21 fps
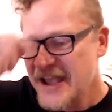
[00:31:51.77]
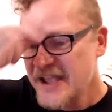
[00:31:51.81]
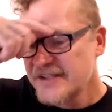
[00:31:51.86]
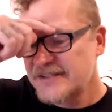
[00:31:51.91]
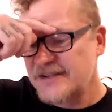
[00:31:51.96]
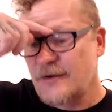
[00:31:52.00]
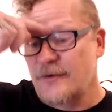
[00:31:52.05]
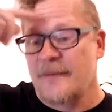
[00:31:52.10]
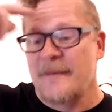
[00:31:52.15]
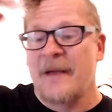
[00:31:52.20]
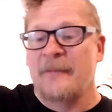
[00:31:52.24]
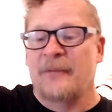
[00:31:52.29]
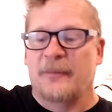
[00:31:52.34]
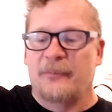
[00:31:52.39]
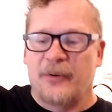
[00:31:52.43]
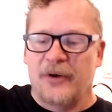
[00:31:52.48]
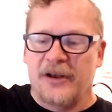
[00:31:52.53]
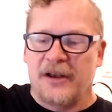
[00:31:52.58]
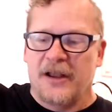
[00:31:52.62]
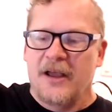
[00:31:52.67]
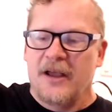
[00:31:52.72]
So remember,
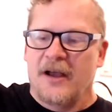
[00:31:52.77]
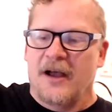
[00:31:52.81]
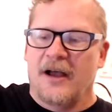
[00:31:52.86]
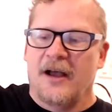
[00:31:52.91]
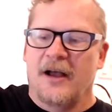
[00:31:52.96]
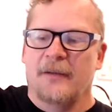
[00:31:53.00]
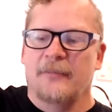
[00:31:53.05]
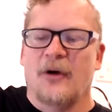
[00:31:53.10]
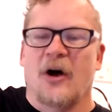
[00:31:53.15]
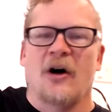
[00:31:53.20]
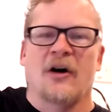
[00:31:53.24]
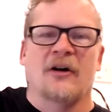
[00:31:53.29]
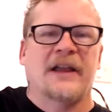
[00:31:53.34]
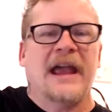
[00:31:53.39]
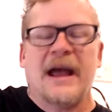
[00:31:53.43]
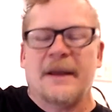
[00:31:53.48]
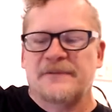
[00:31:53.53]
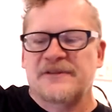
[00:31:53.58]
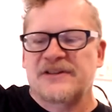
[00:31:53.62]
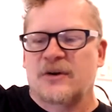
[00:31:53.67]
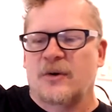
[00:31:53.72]
put um, all
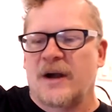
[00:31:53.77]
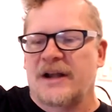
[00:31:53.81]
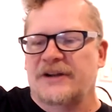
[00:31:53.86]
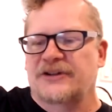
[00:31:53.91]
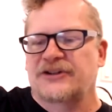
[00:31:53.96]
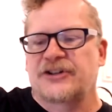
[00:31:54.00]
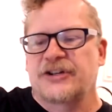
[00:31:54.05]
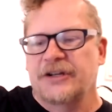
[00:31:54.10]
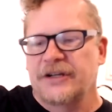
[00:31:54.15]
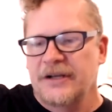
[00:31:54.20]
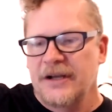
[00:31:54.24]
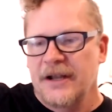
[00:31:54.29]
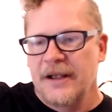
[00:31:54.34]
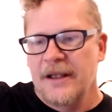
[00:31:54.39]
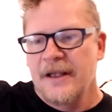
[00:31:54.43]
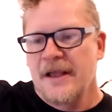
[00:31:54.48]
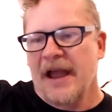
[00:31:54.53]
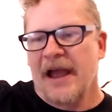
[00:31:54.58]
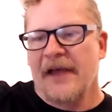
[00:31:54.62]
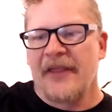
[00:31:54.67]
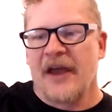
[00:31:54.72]
caps question,
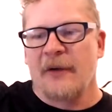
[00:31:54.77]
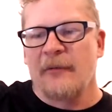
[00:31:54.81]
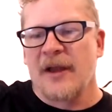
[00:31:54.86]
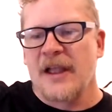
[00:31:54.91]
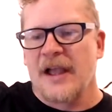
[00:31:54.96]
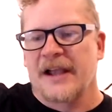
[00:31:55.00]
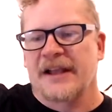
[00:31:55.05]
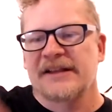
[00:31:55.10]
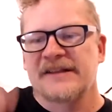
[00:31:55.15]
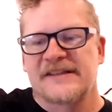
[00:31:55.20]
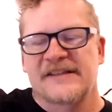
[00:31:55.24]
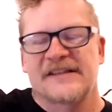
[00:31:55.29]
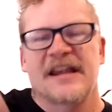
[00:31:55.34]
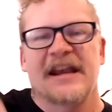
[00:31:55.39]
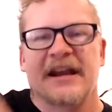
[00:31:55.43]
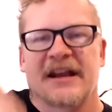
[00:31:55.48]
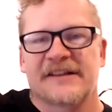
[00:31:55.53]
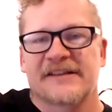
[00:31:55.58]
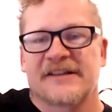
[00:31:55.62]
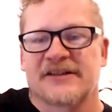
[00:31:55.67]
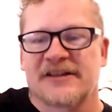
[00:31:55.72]
and that way I can see,
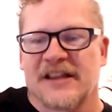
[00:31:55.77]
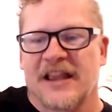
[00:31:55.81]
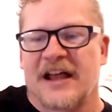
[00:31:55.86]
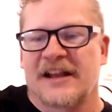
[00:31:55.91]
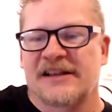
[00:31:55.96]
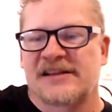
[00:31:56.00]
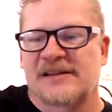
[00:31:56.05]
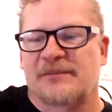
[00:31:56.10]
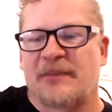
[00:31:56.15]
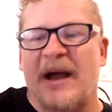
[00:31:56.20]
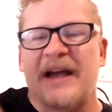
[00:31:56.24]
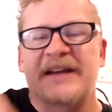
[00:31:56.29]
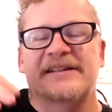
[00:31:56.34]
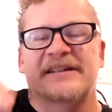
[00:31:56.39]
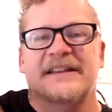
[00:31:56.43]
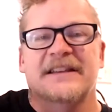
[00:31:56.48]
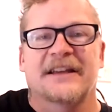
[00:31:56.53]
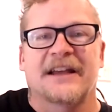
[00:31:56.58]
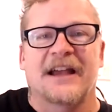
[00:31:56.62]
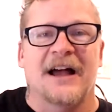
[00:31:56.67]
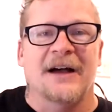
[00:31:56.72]
because there's a lot of spice
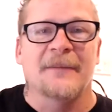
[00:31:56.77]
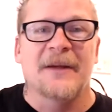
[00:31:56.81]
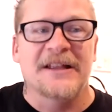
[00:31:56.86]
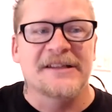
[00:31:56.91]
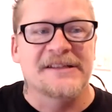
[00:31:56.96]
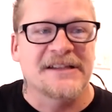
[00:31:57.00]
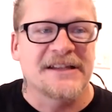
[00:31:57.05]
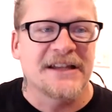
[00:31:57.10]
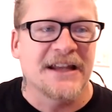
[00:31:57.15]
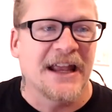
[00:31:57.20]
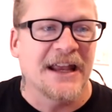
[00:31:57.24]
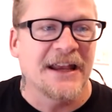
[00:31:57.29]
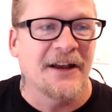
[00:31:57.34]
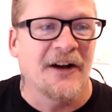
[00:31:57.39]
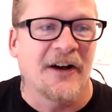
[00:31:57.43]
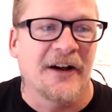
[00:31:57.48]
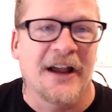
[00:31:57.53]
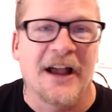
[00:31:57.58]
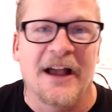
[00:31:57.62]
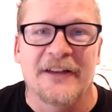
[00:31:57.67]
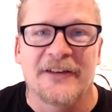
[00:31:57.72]
in the comments today.
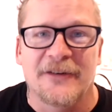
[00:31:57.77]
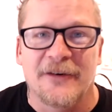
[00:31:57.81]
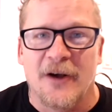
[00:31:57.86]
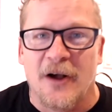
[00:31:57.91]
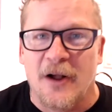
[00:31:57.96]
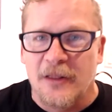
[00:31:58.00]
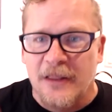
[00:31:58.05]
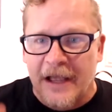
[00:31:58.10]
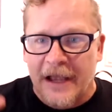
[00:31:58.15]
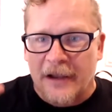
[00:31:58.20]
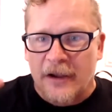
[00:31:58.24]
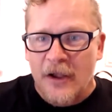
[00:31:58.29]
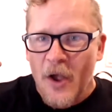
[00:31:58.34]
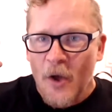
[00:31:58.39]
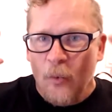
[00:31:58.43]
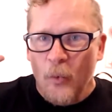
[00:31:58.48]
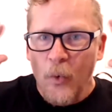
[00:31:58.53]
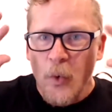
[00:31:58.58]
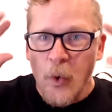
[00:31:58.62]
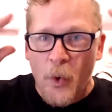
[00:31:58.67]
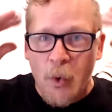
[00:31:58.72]
Y'all guys are all like,
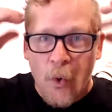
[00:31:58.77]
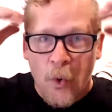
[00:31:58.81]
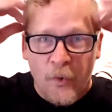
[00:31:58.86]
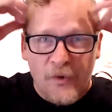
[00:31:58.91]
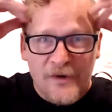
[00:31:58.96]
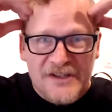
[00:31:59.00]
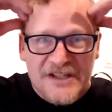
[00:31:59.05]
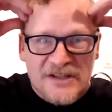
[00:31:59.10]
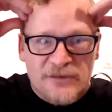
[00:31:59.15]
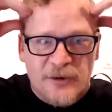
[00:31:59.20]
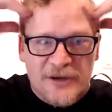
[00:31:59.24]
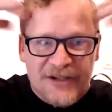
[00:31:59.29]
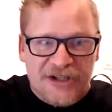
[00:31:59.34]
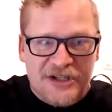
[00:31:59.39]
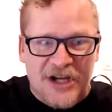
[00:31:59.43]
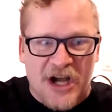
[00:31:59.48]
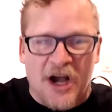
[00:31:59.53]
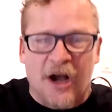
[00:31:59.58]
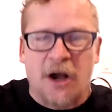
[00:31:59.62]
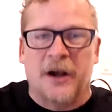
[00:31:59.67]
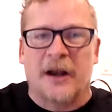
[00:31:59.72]
woo, you switched
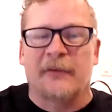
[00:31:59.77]
on.